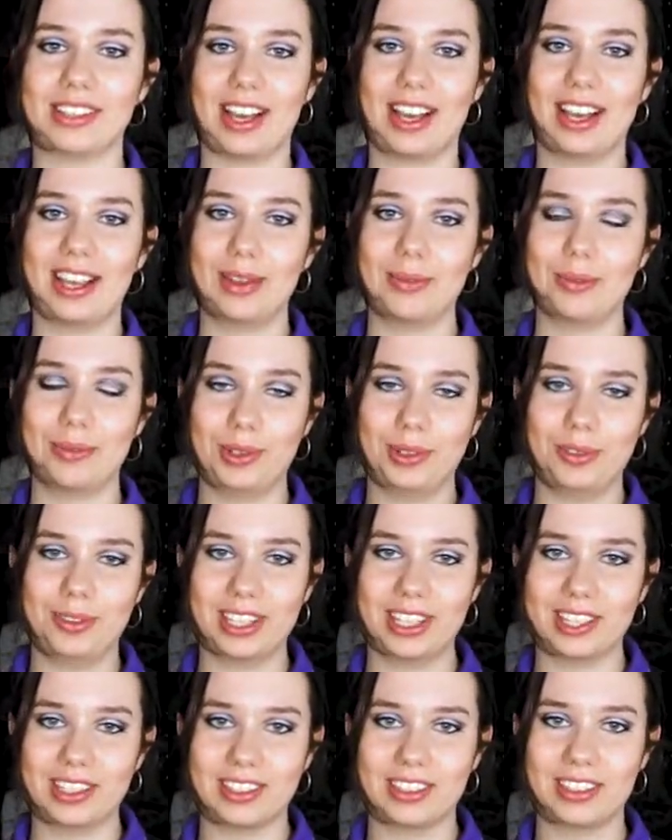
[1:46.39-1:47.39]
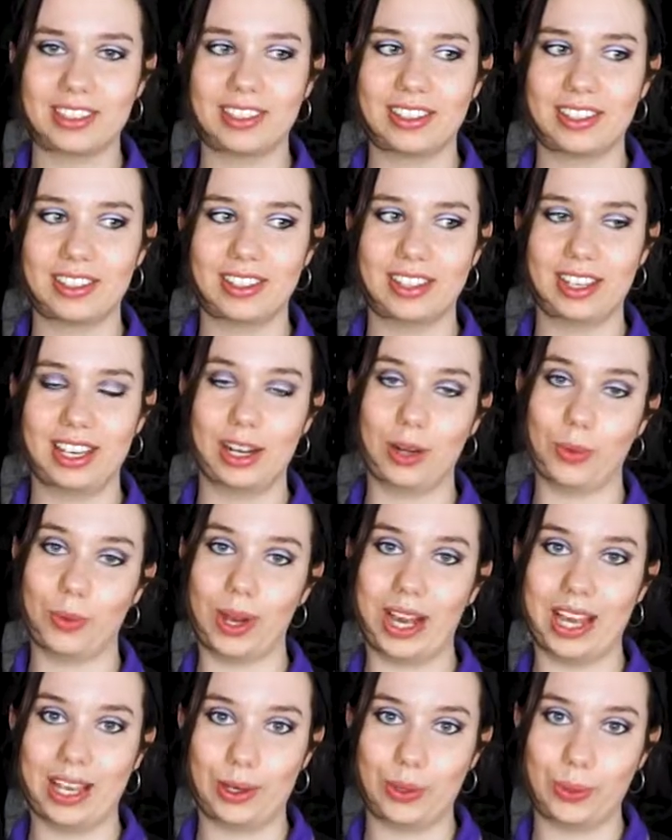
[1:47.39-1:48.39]
I am moving in a
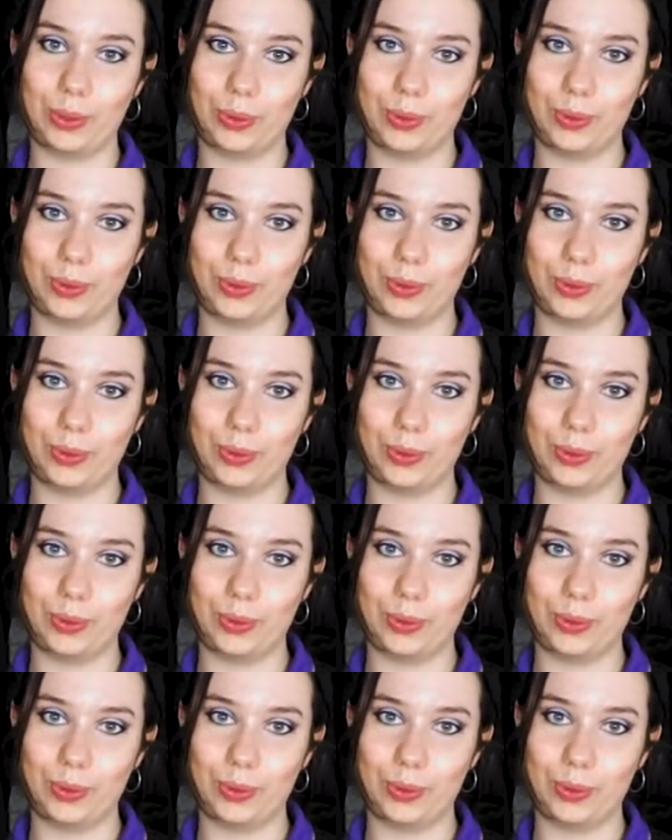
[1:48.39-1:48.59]
while.